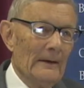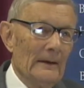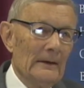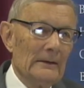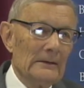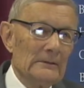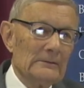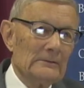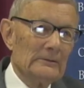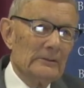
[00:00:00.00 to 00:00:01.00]
Uh,
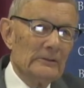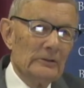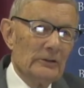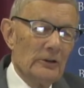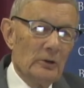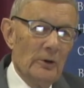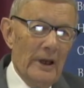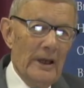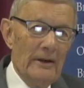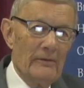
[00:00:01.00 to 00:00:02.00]
the
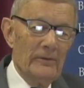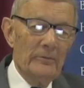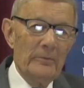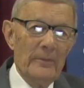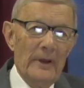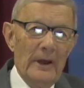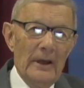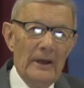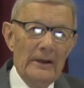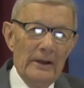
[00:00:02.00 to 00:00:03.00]
grave.
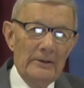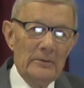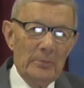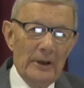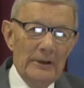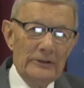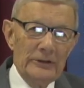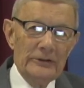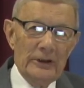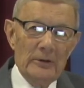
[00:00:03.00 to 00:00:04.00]
In other
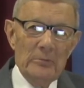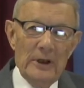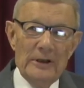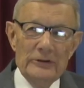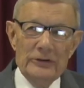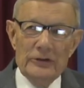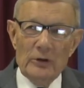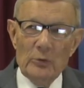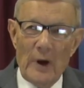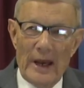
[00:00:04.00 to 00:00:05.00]
places, it means
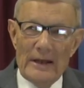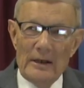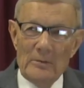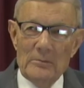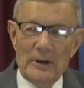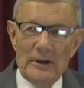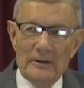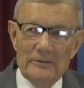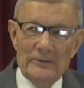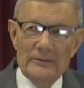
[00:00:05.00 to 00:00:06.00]
the realm
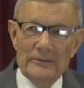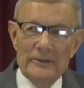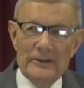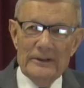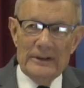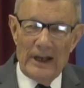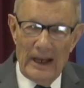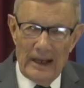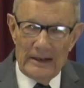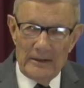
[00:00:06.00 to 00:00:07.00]
of the
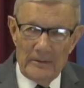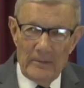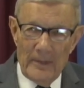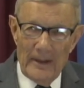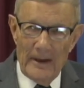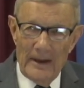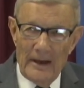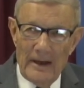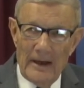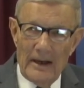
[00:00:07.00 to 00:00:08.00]
dead.
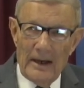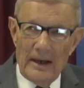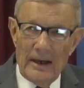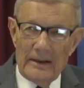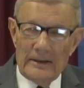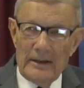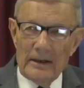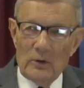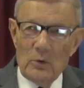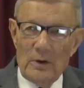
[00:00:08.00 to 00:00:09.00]
And
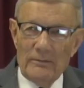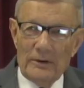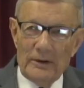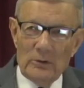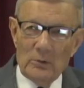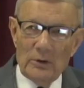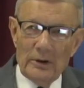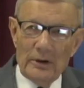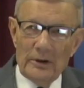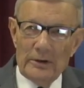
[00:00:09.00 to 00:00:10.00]
the equivalent
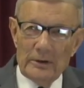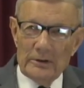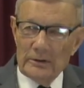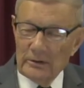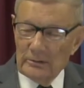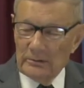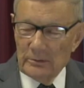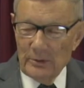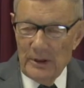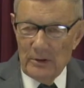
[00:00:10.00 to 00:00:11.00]
word, the
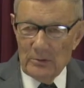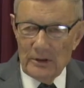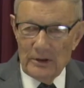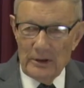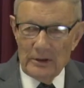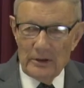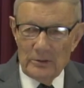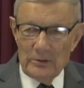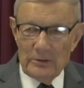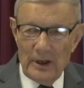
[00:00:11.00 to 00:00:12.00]
Greek word in
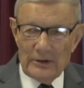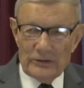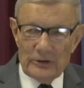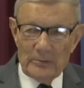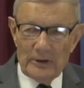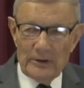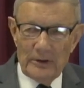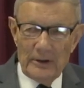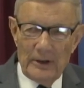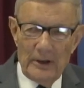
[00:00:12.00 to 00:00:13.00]
the New
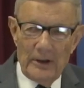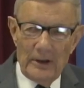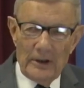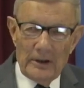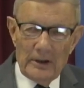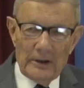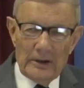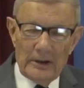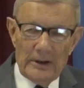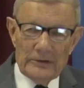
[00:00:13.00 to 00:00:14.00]
Testament,
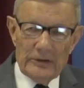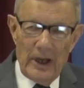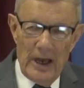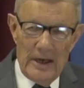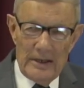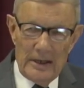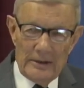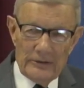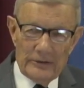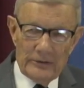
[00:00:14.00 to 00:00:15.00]
uh, is
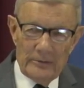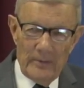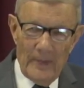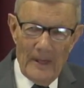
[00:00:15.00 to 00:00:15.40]
Hades.